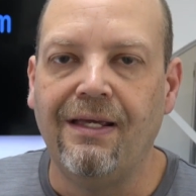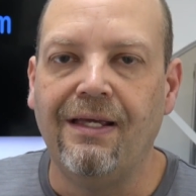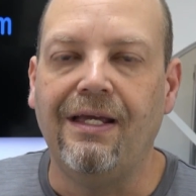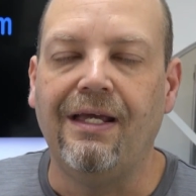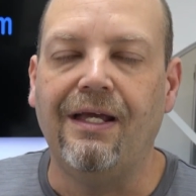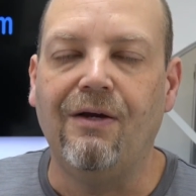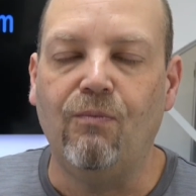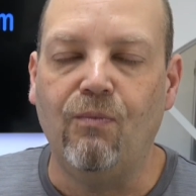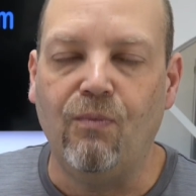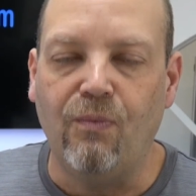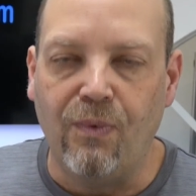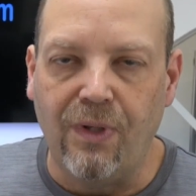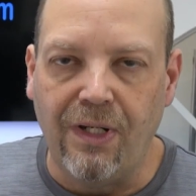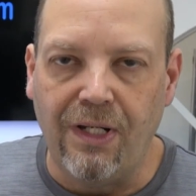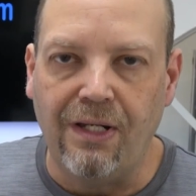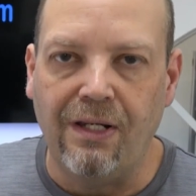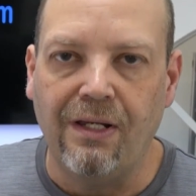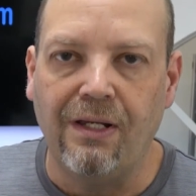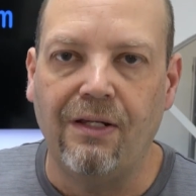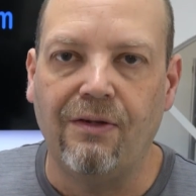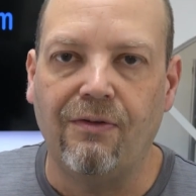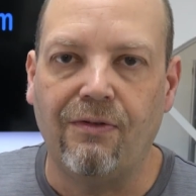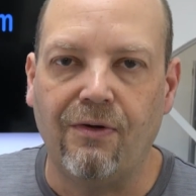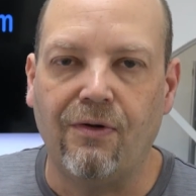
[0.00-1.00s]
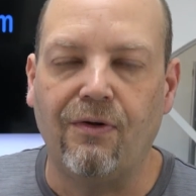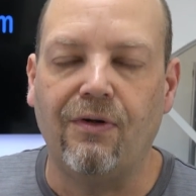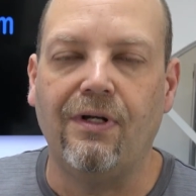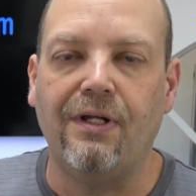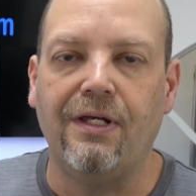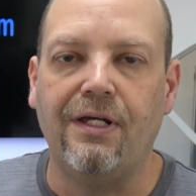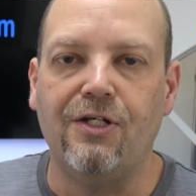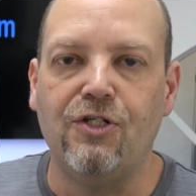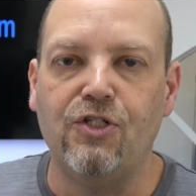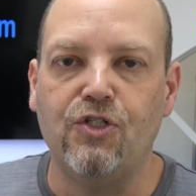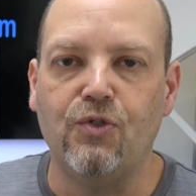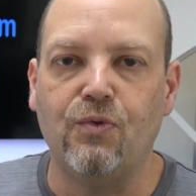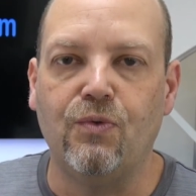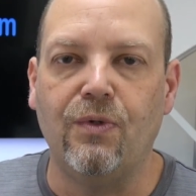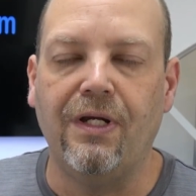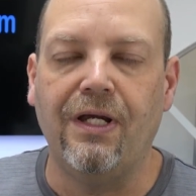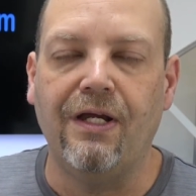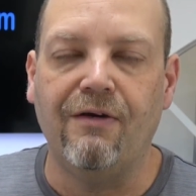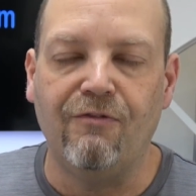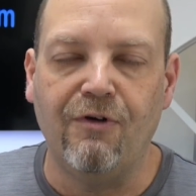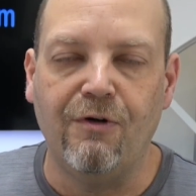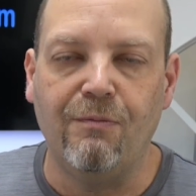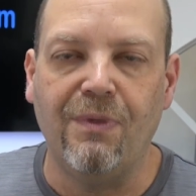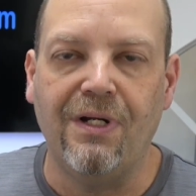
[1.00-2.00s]
And we thoroughly enjoy
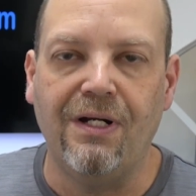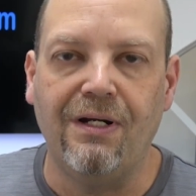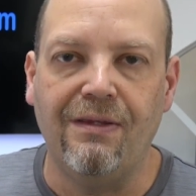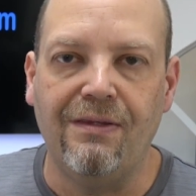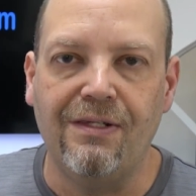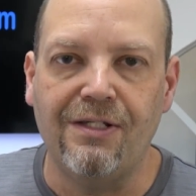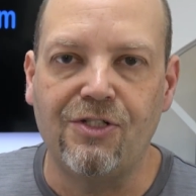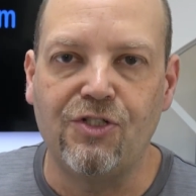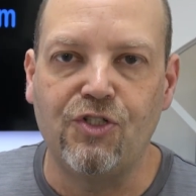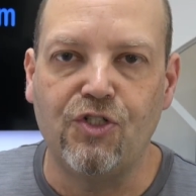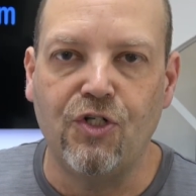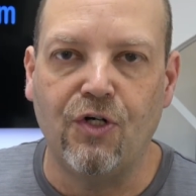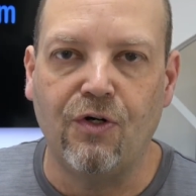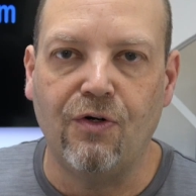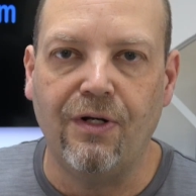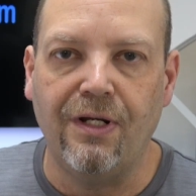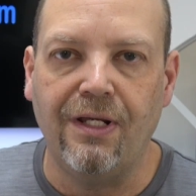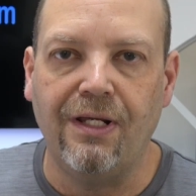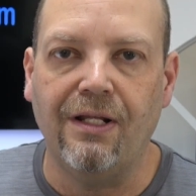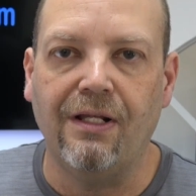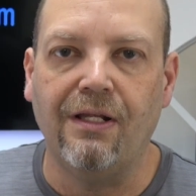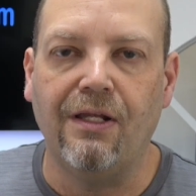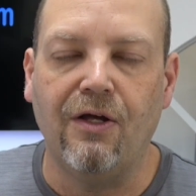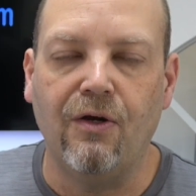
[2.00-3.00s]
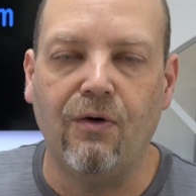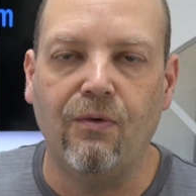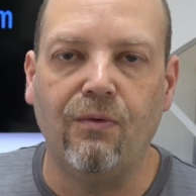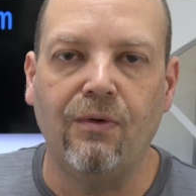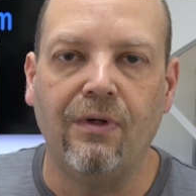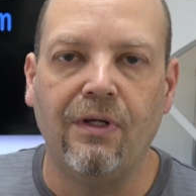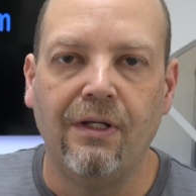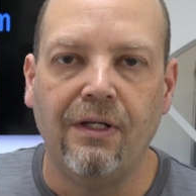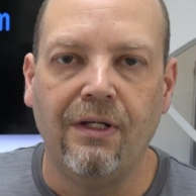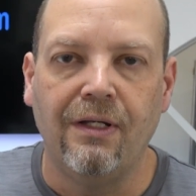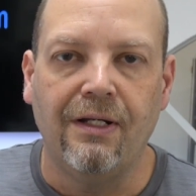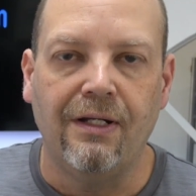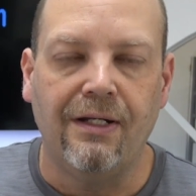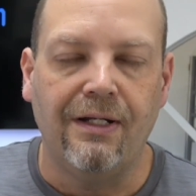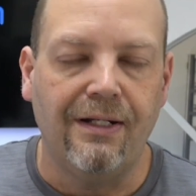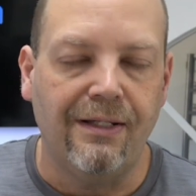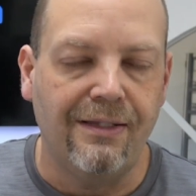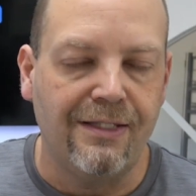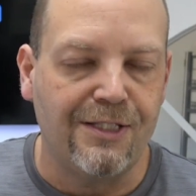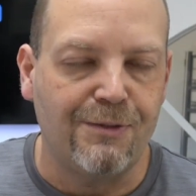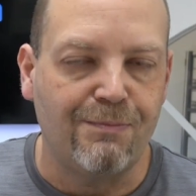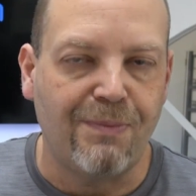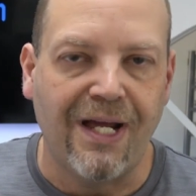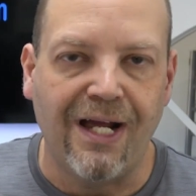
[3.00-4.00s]
every minute of this journey along
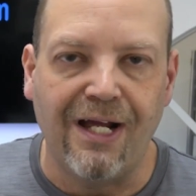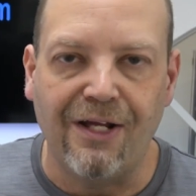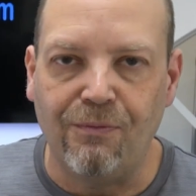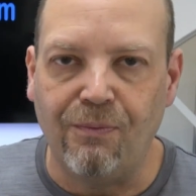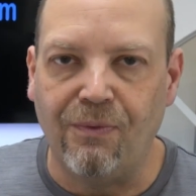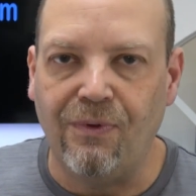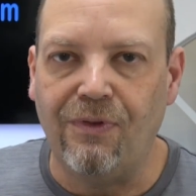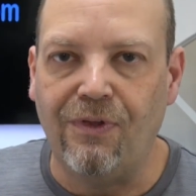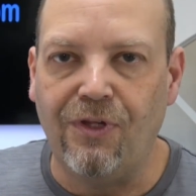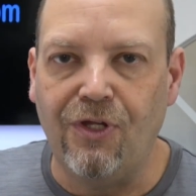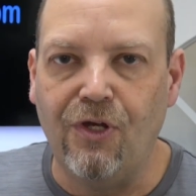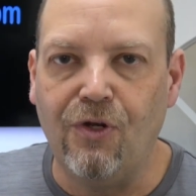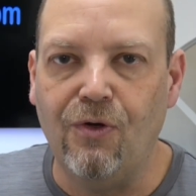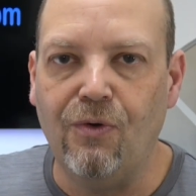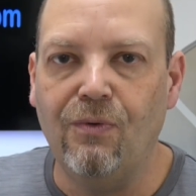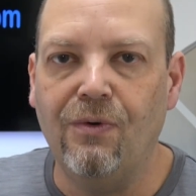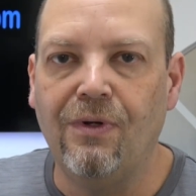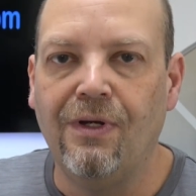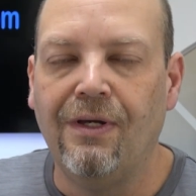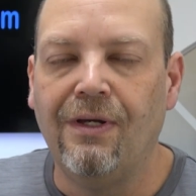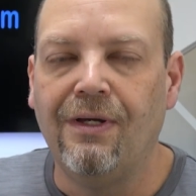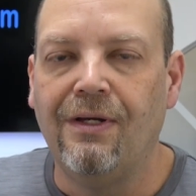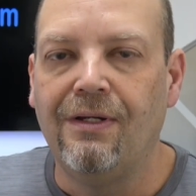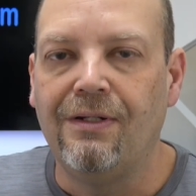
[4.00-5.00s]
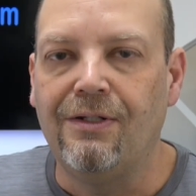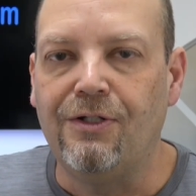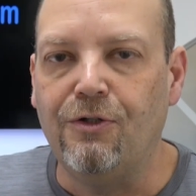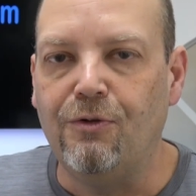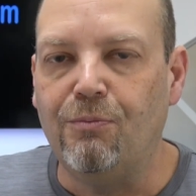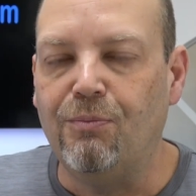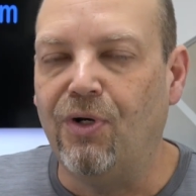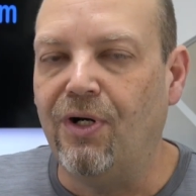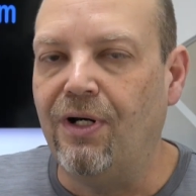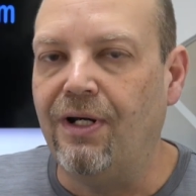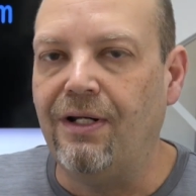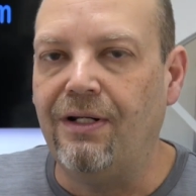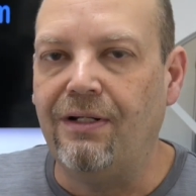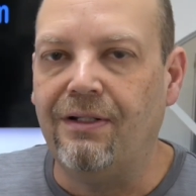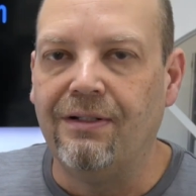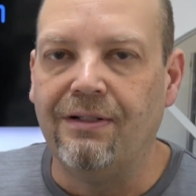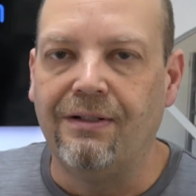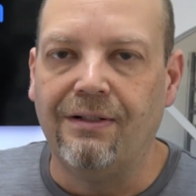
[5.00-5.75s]
this path with you to bring